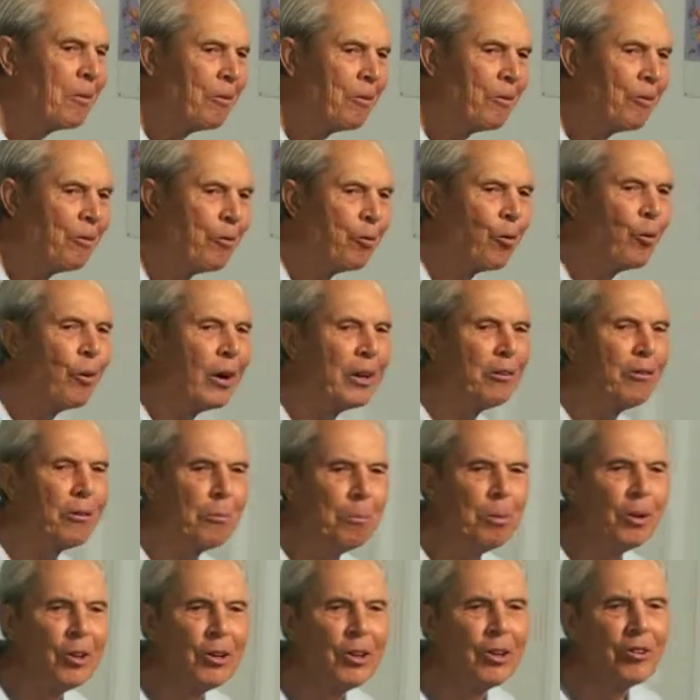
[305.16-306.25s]
400
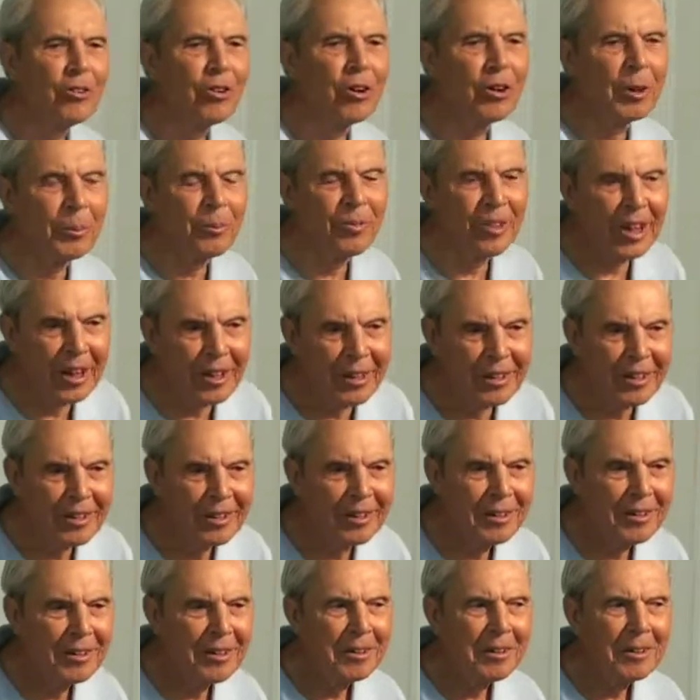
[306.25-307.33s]
billion times out.
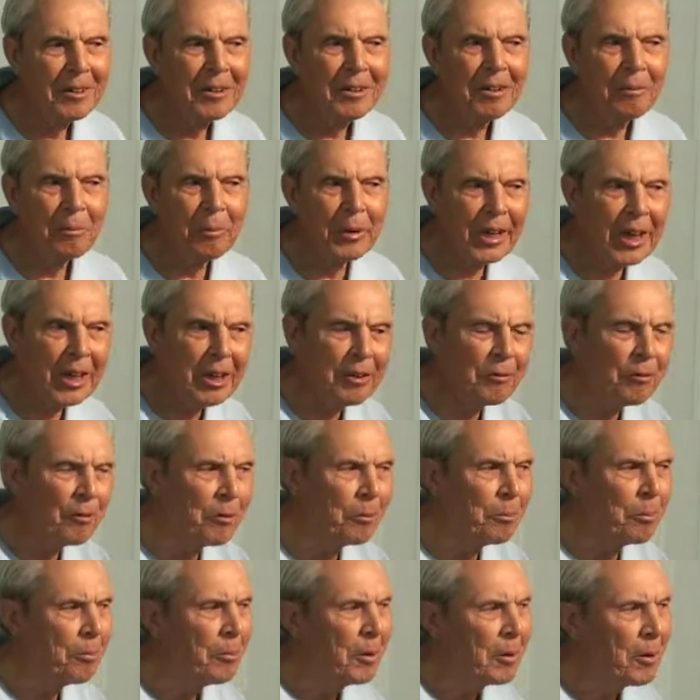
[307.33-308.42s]
Be careful.
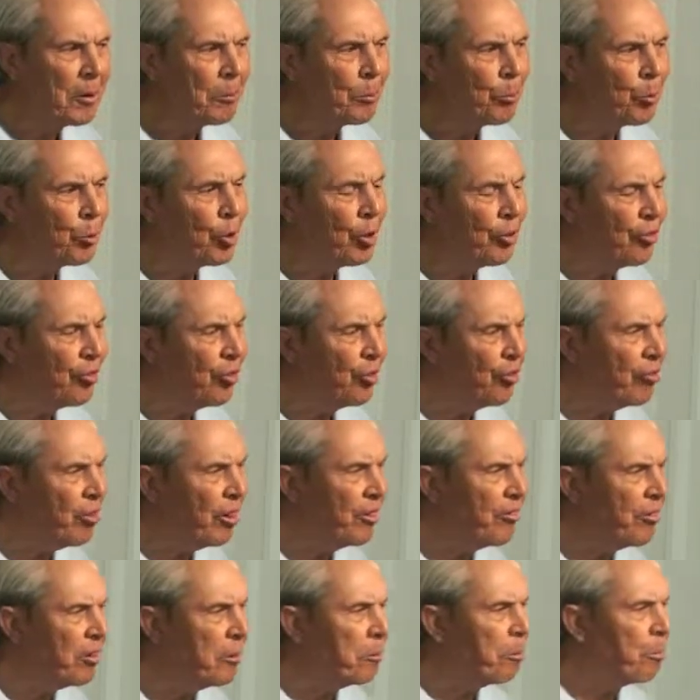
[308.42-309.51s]
Put not your
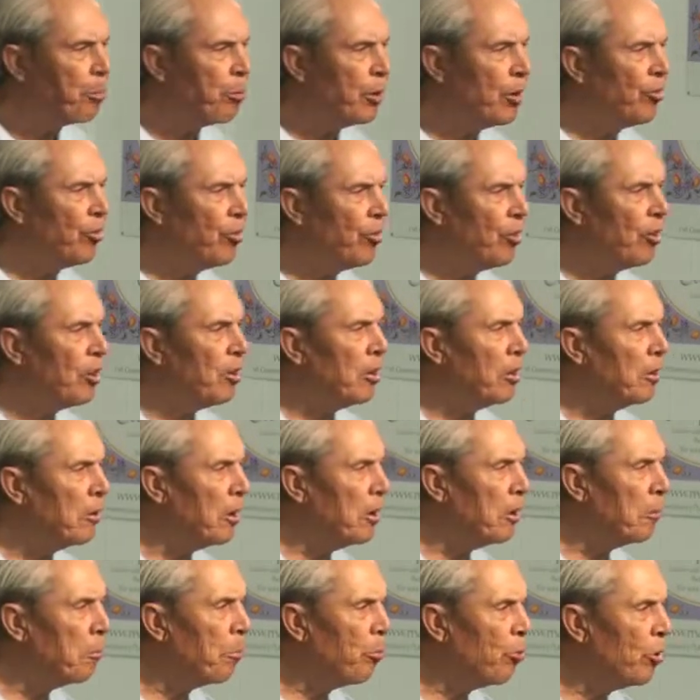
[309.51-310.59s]
trust in, princes, in,
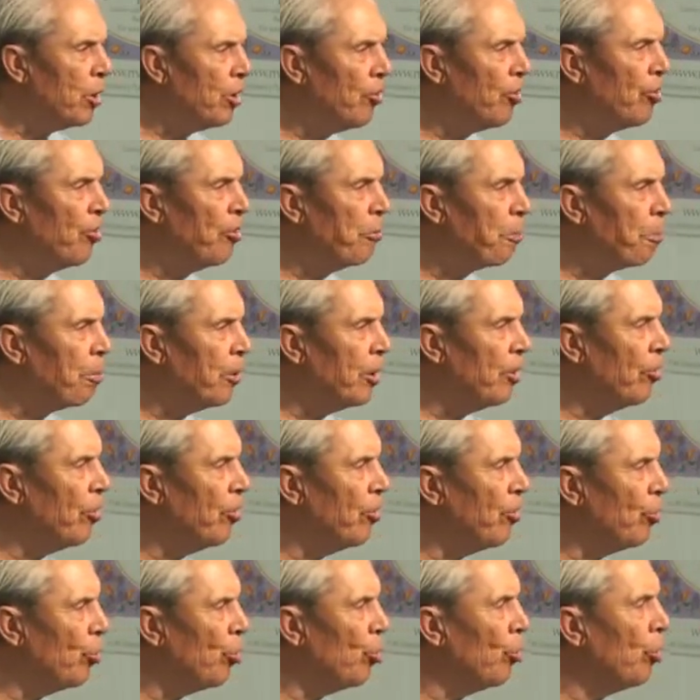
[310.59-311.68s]
in preachers,
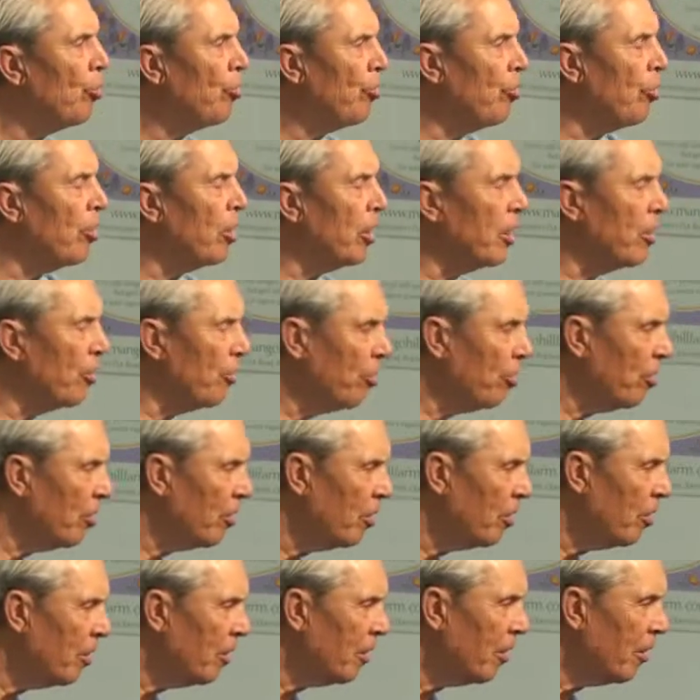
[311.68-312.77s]
princes or scientists
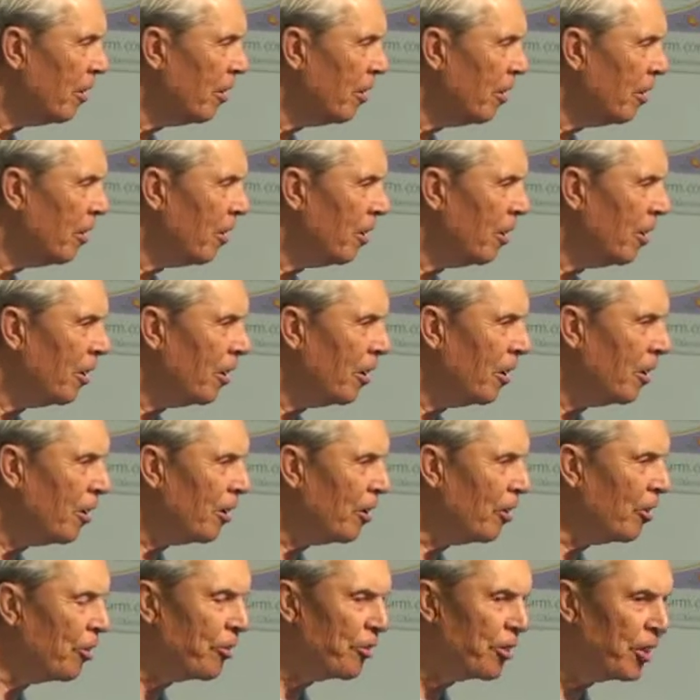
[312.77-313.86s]

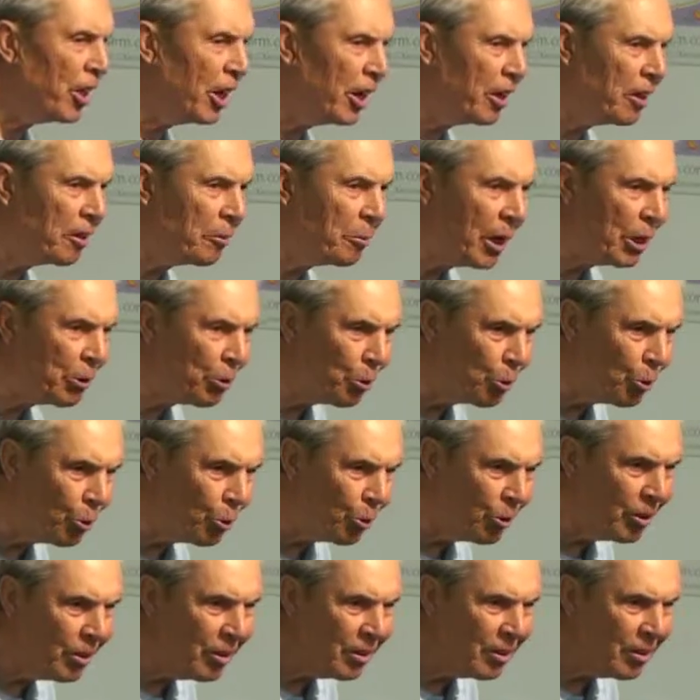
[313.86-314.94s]
because none of them know it
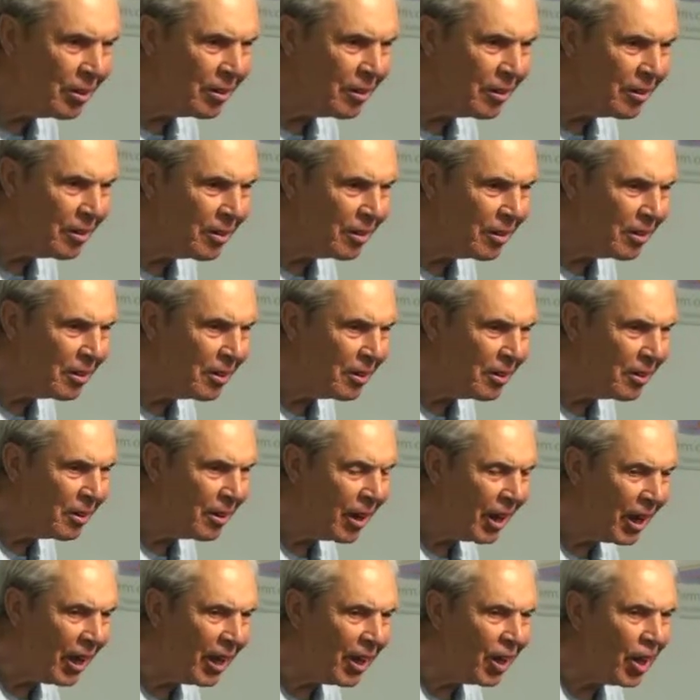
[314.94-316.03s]
all
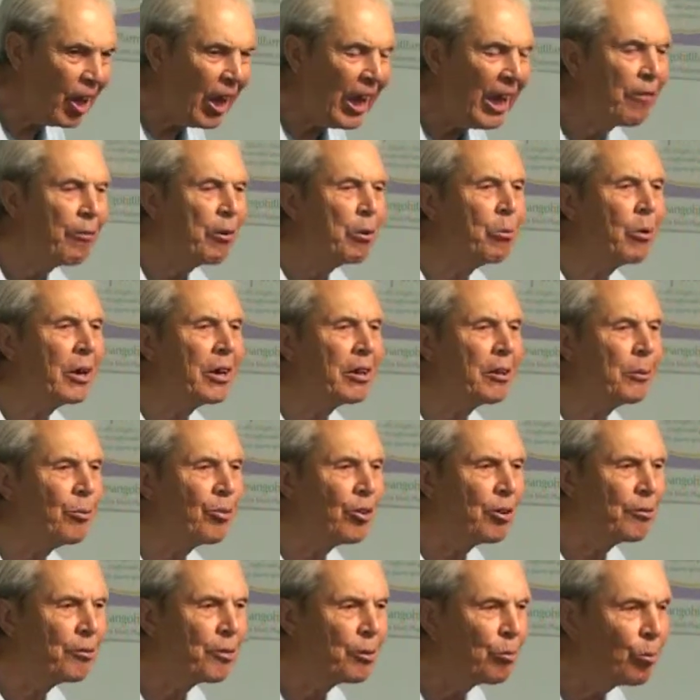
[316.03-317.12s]
and every one of them is
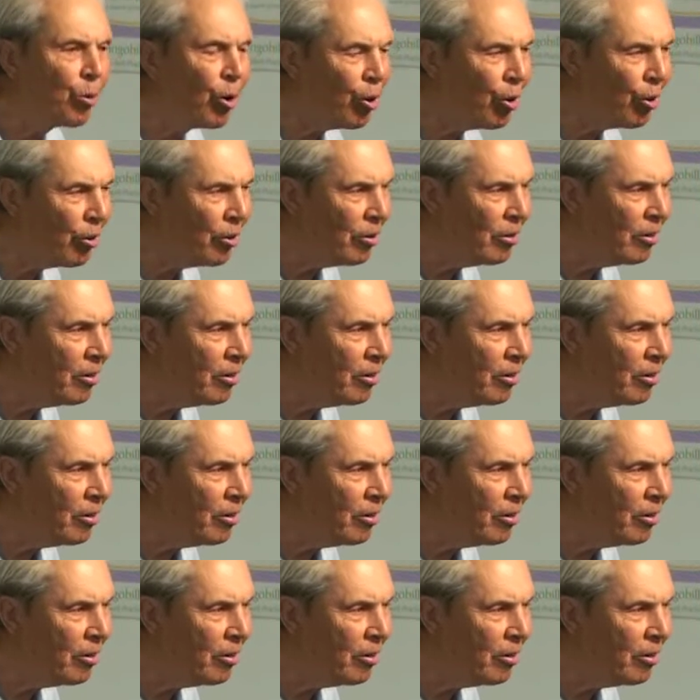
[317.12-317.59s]
often wrong.